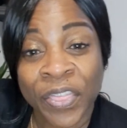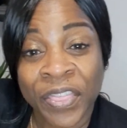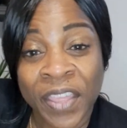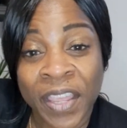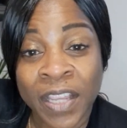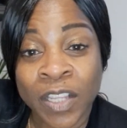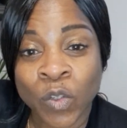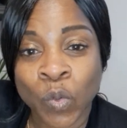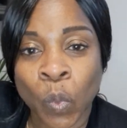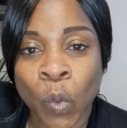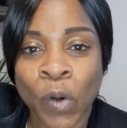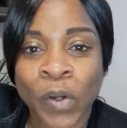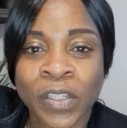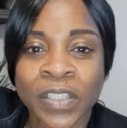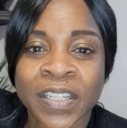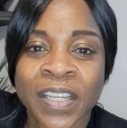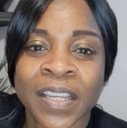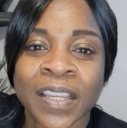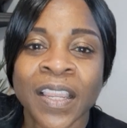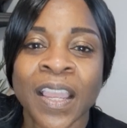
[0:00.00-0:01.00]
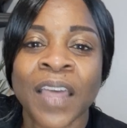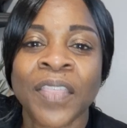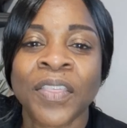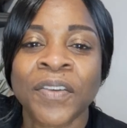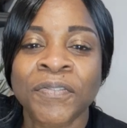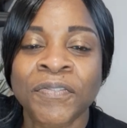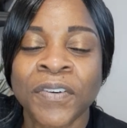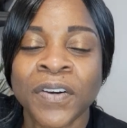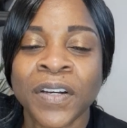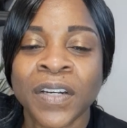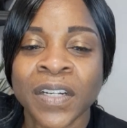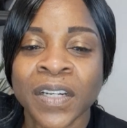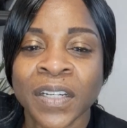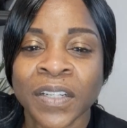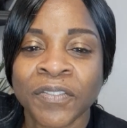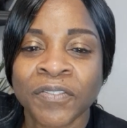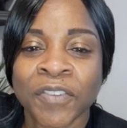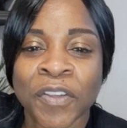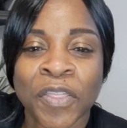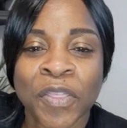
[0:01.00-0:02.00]
things work together for
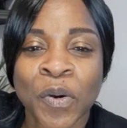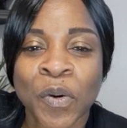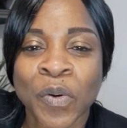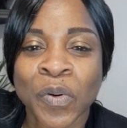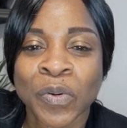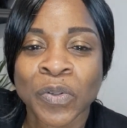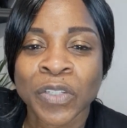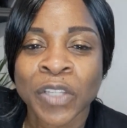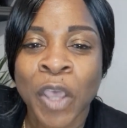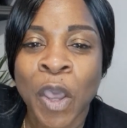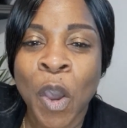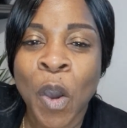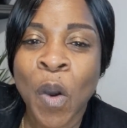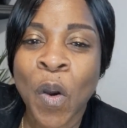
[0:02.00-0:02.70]
good for those